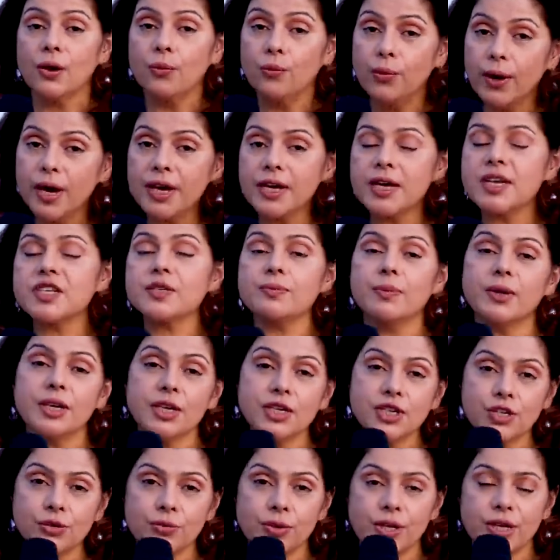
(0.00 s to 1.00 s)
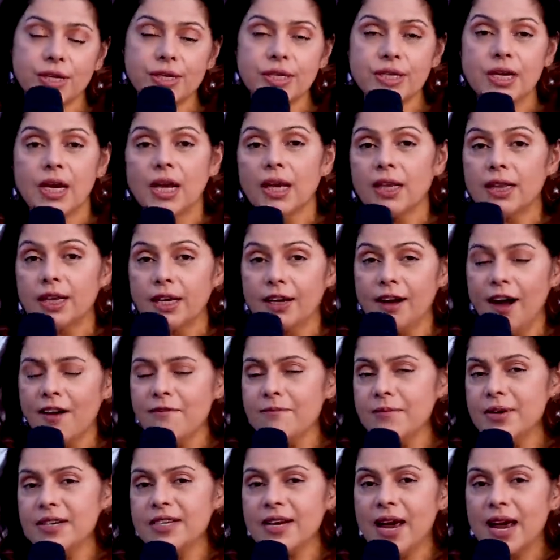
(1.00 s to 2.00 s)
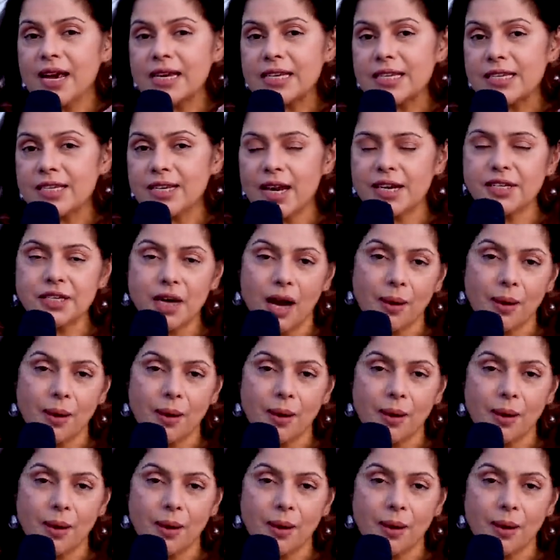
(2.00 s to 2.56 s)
various ministries, the government has set